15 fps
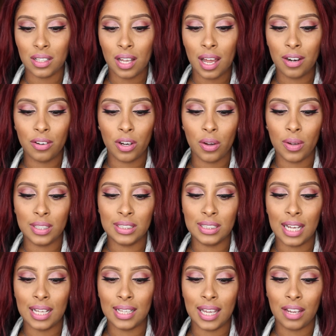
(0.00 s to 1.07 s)
I don't know, it's
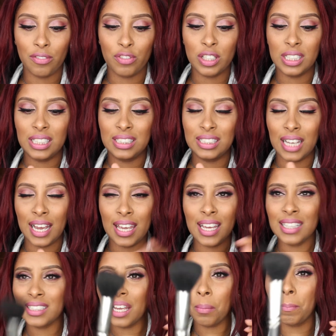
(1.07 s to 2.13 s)
not like really tight.
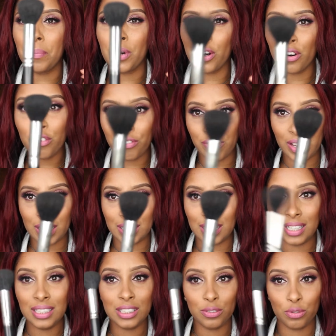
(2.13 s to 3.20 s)
It's like perfect.
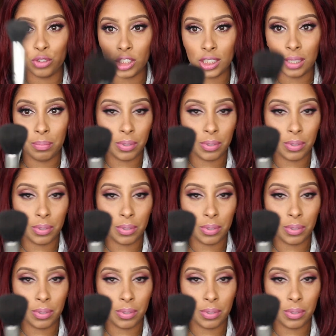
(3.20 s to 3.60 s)
It's really